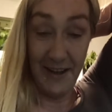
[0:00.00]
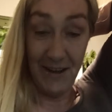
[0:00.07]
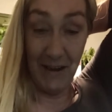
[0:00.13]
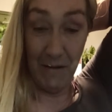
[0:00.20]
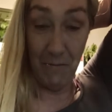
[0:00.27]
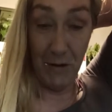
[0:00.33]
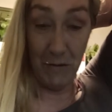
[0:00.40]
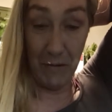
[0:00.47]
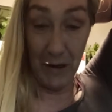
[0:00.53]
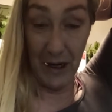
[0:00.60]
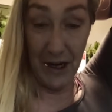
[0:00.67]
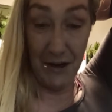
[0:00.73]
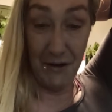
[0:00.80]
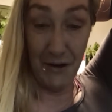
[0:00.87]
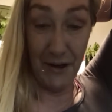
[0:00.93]
and we run
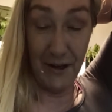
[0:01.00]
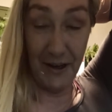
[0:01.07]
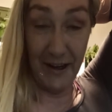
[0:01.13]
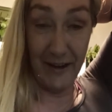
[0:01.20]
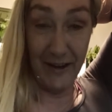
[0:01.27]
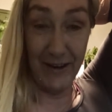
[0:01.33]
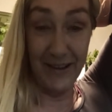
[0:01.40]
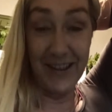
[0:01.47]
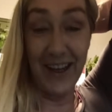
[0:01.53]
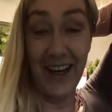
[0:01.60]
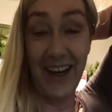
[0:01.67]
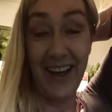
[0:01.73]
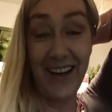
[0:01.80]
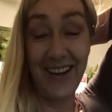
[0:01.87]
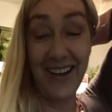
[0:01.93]
into each other
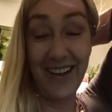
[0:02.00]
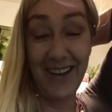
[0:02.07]
outside.